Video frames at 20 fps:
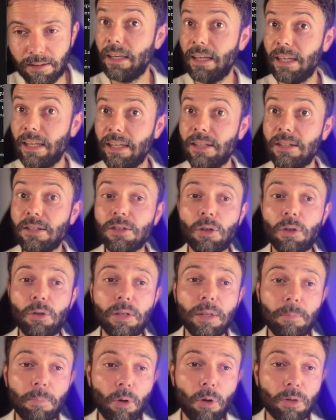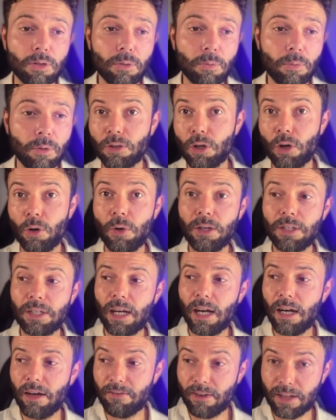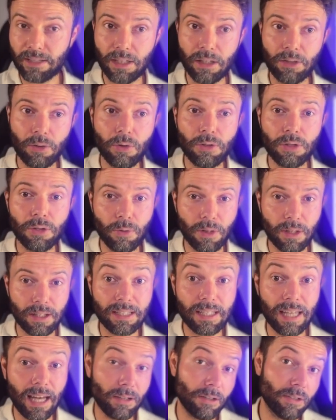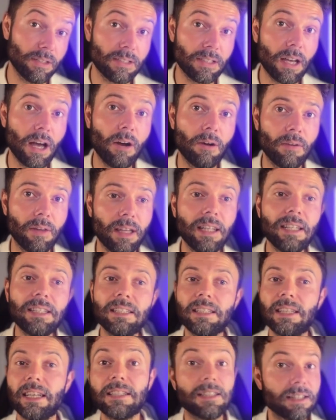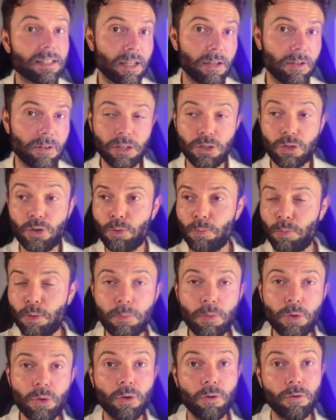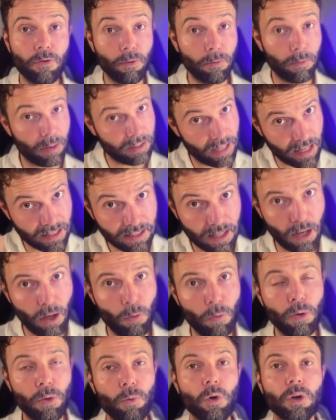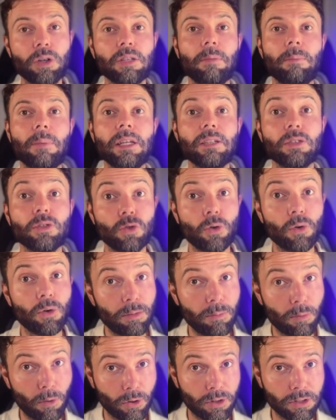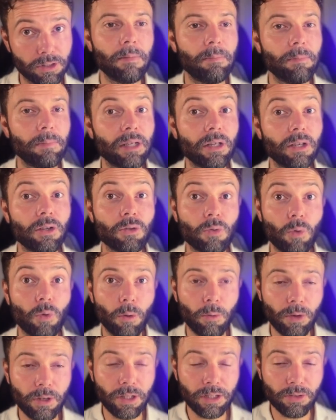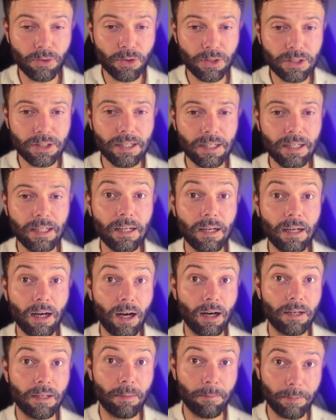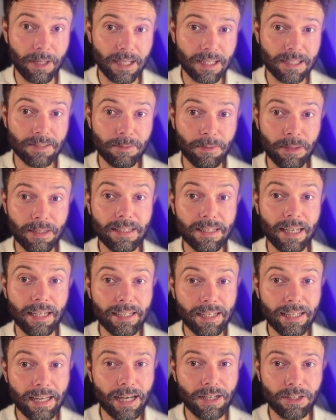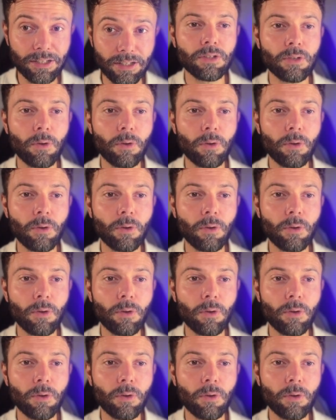And it's totally possible. You're going to have, as I told you, a standard style that isn't necessarily super beautiful, but that's how we work to make storyboards. Because what we're interested in are the placements and the action.